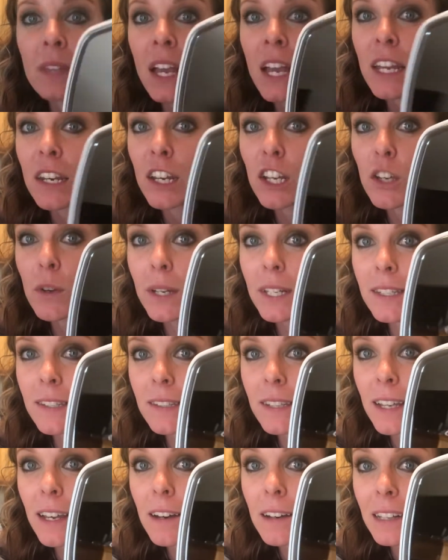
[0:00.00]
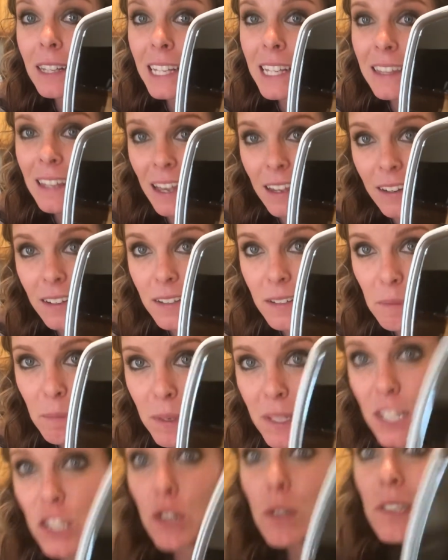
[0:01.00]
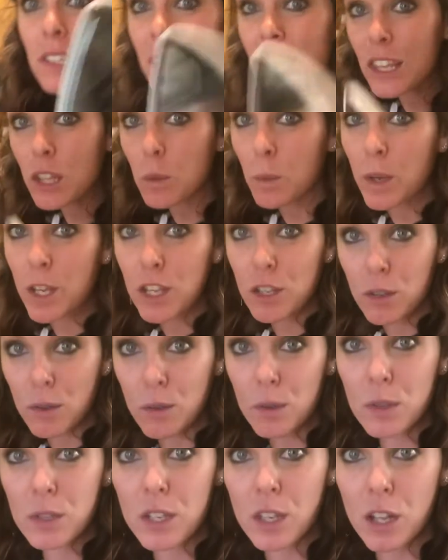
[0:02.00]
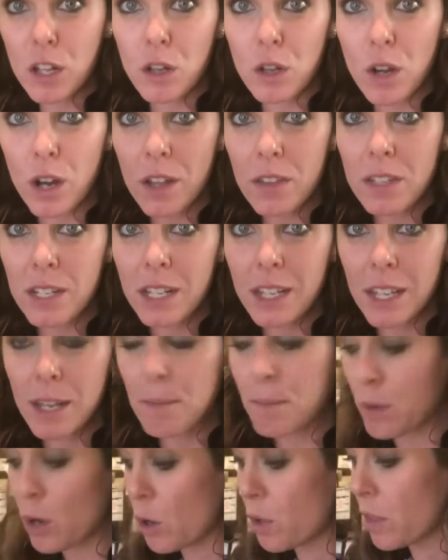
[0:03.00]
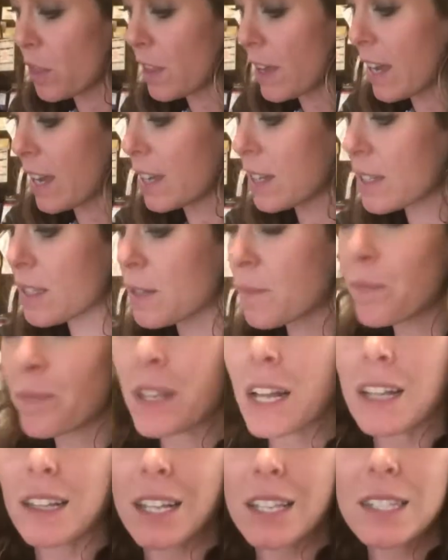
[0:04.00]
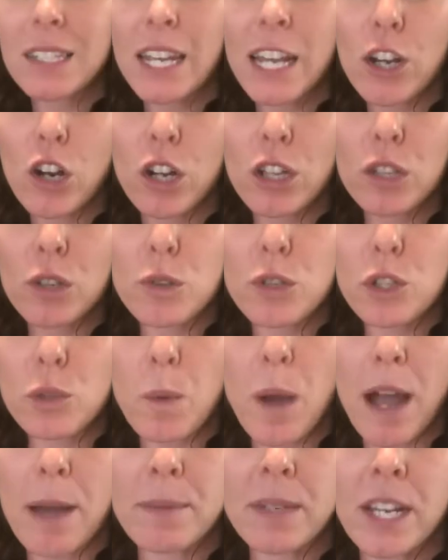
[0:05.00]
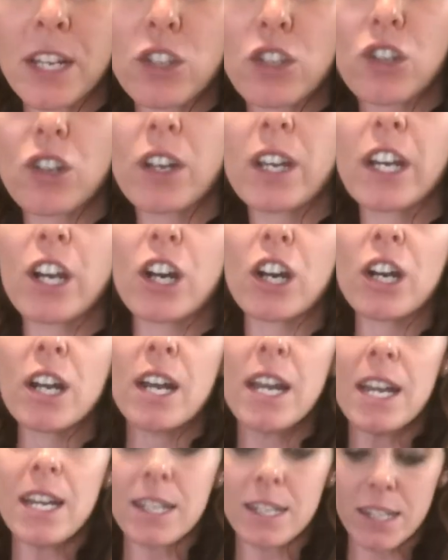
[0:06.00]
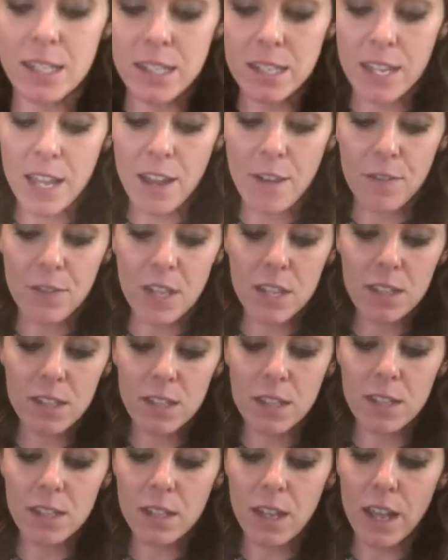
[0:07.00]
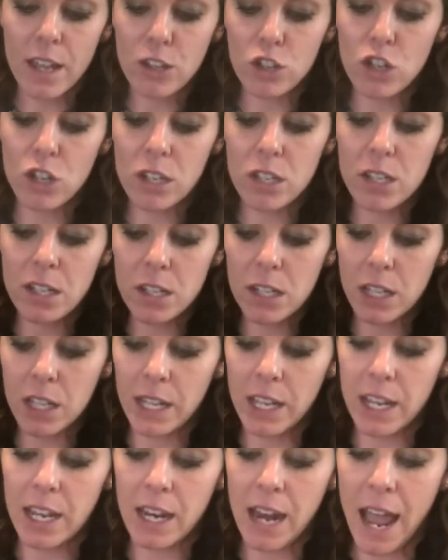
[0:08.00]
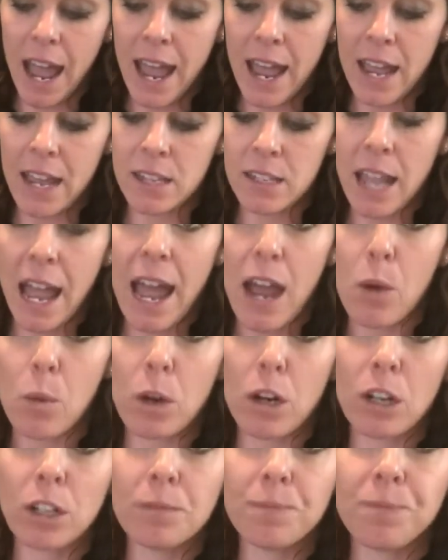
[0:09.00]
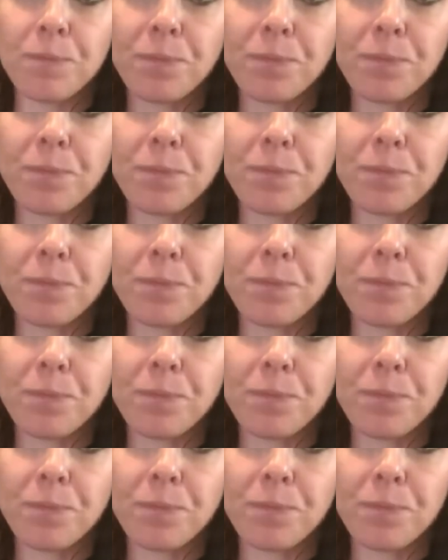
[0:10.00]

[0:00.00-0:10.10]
Now you can see how clean that is, but did you see that we used the cloth to clean both things? Let's take our little swab tester here to see if this is just as clean as our